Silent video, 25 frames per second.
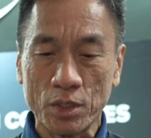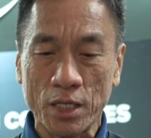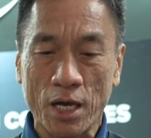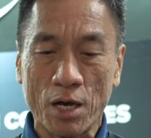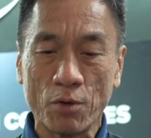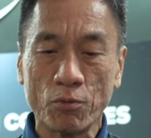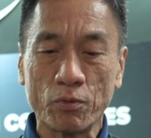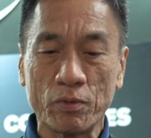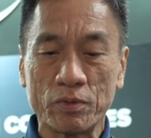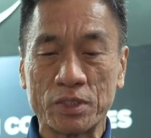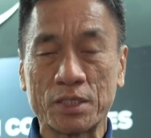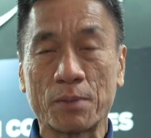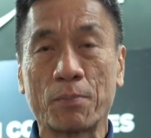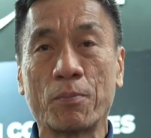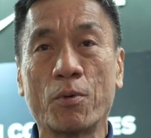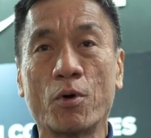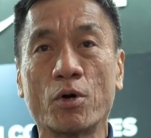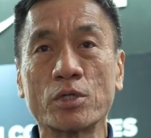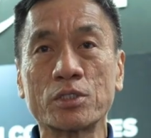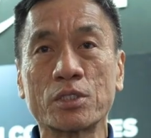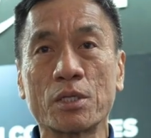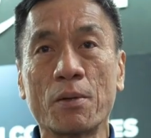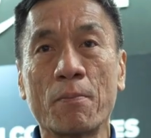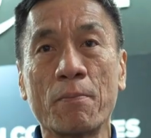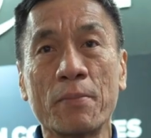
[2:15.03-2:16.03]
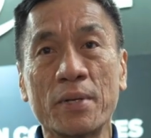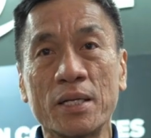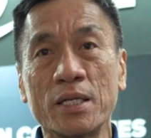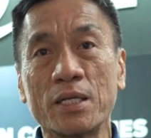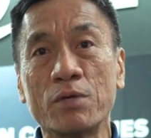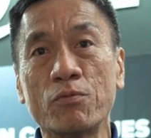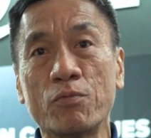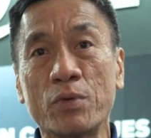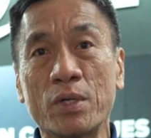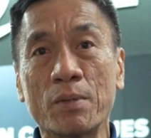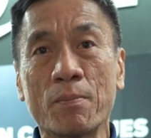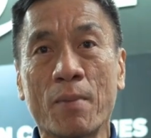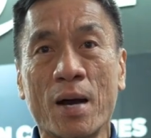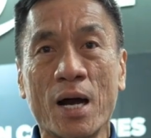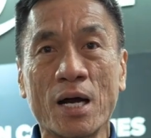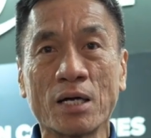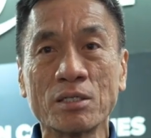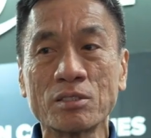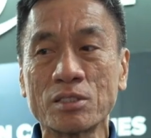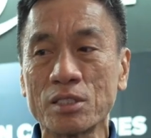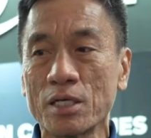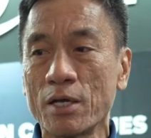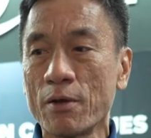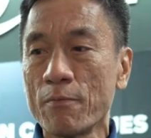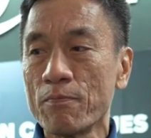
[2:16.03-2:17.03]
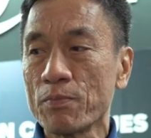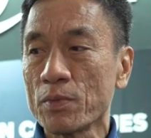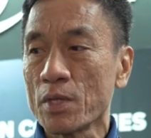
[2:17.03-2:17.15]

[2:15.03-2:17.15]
Now we support mini V mount.